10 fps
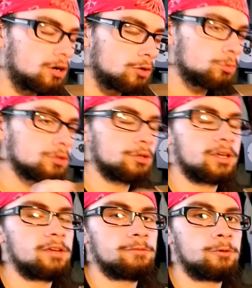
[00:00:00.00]
all we're
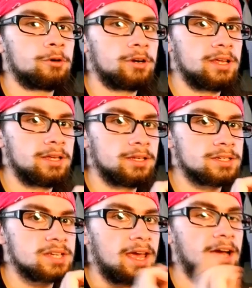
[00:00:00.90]
looking for
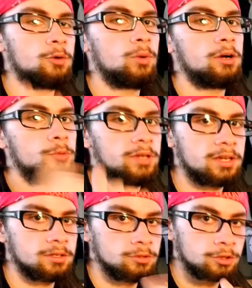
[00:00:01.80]
is how well we
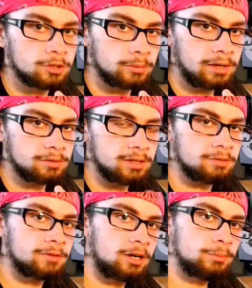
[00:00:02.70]
can look around the
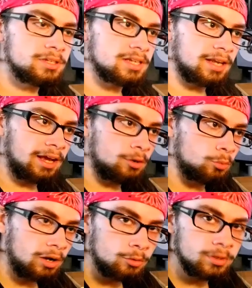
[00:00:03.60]
environment and how
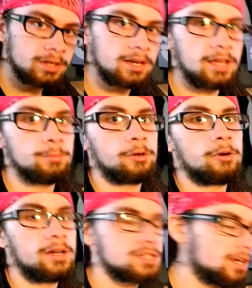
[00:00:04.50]
well we can aim a
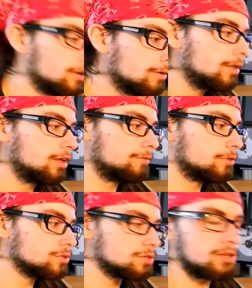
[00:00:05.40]
crosshair. If
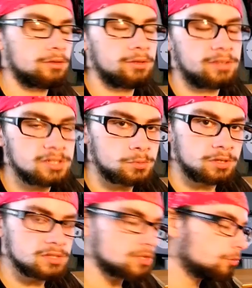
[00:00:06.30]
those are the only things we're
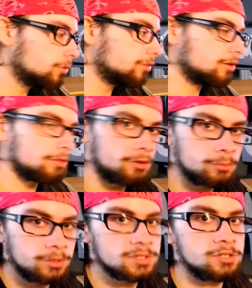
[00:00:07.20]
concerned with, a
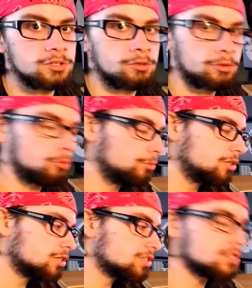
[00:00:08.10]
third-person shooter will be
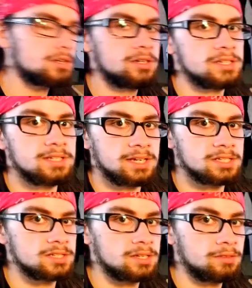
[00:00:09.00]
just as good as a test
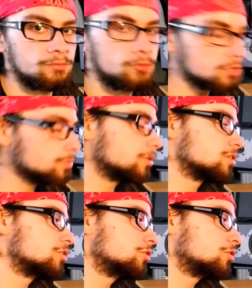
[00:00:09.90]
as a first-person